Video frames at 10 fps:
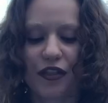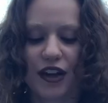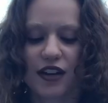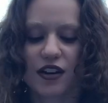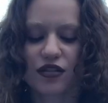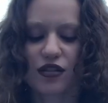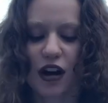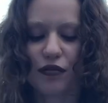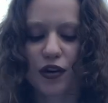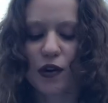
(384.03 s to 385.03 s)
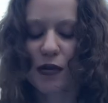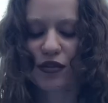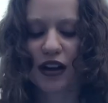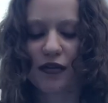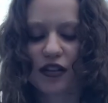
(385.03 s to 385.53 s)
that he does not view
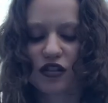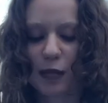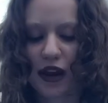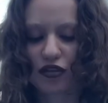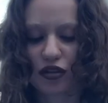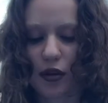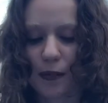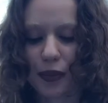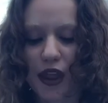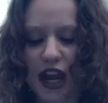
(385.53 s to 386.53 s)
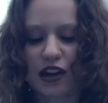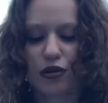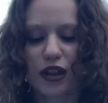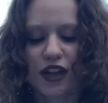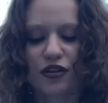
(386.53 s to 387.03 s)
himself as special, and he
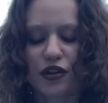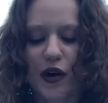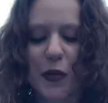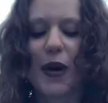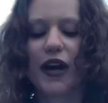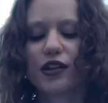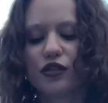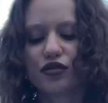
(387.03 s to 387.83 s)
would like to go back to